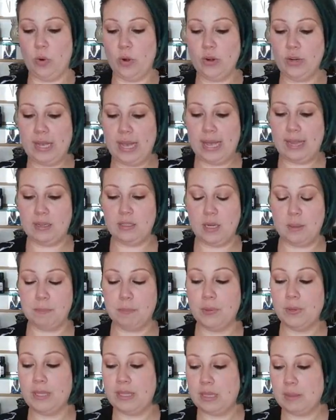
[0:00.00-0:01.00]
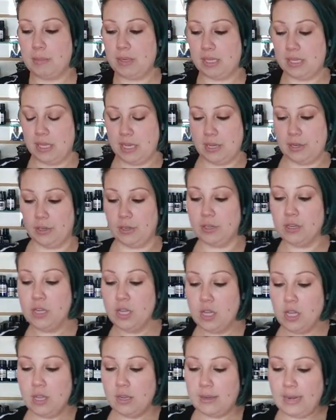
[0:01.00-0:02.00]
we're going to end up putting them in here.
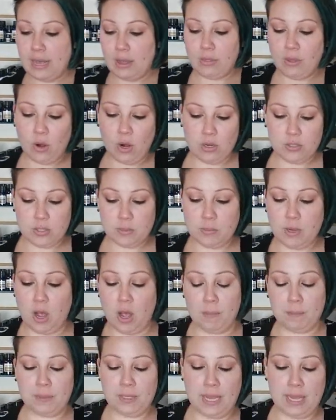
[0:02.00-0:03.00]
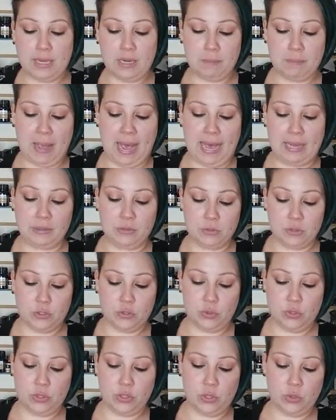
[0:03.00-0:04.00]
Now there are some complicated patterns
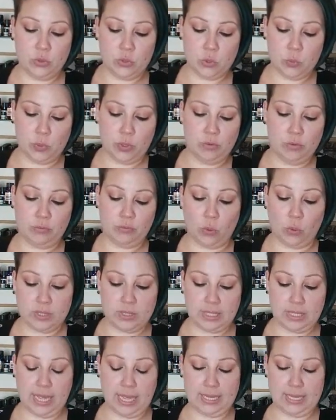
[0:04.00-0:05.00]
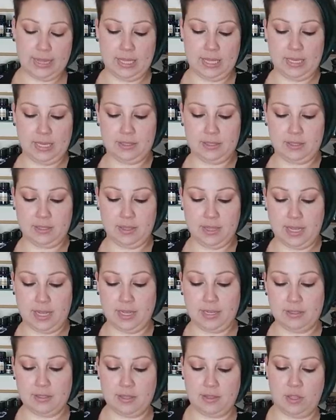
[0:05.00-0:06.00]
you can use where you fold it like this, and
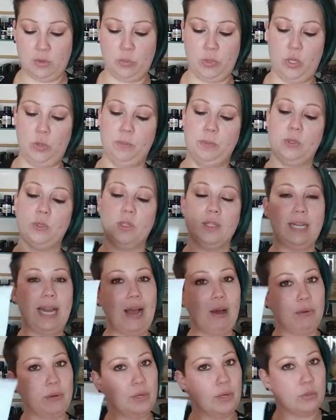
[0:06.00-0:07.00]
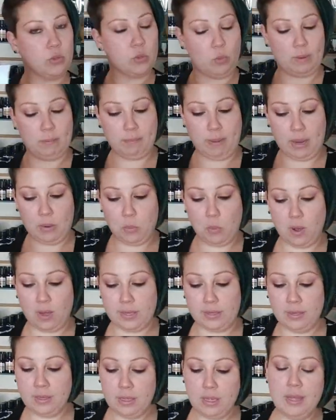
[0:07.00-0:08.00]
then when you pull it out, it goes one by
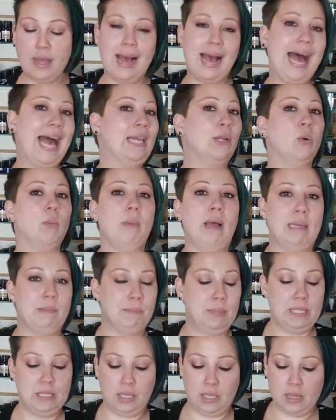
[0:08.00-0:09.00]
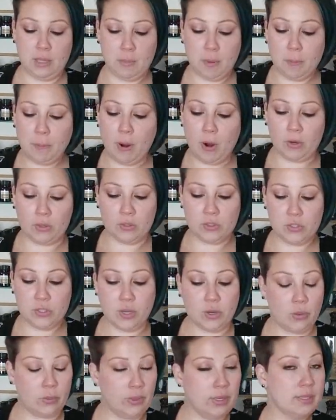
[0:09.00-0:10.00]
one. I don't mind peeling them apart,
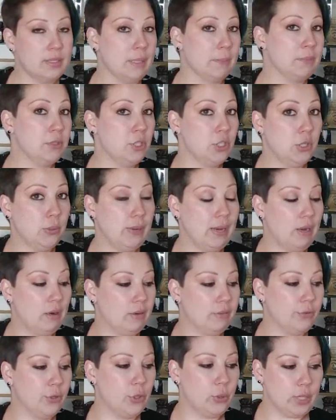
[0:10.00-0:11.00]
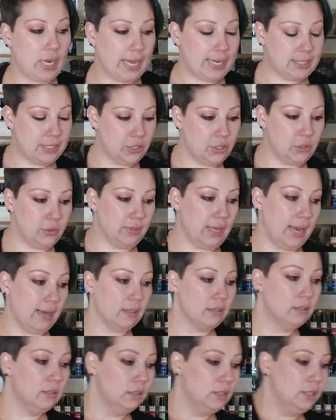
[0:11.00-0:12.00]
so it's up to you however you'd like to do that.